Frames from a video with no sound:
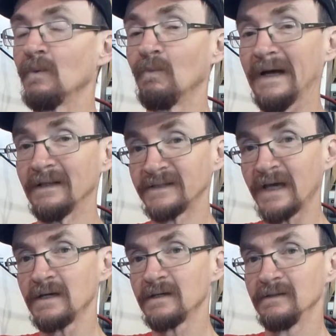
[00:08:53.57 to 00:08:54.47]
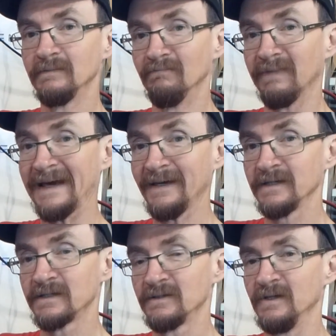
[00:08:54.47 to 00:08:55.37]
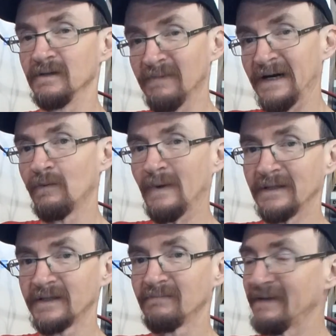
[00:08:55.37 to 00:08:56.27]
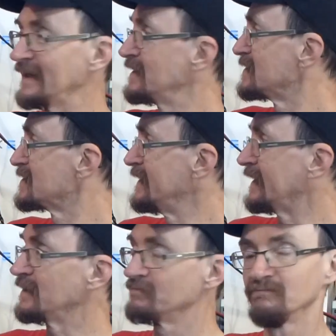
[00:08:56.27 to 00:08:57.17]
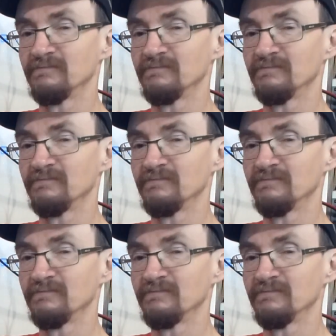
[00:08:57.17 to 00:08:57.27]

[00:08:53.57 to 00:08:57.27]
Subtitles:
Weldon blanket. You can buy Weldon blankets that are